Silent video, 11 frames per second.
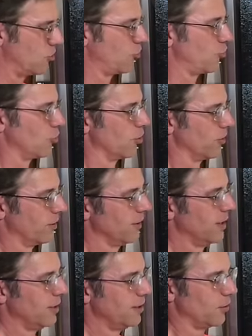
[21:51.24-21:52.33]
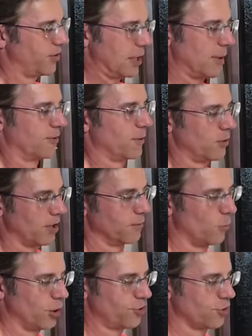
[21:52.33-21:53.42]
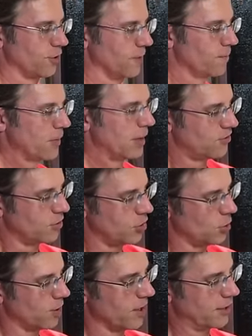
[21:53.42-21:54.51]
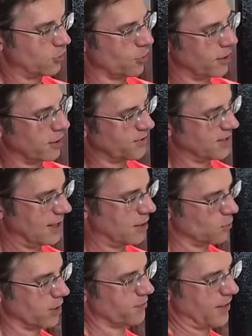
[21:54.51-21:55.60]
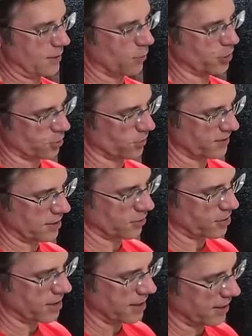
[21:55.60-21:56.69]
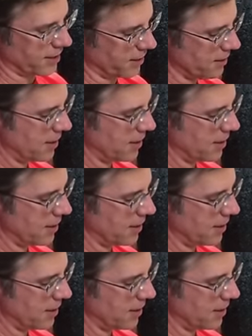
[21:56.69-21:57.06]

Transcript: sure, you know, think about it, it's been around moisture. So you don't want to like turn it upside down to where if any moisture was in there could get in.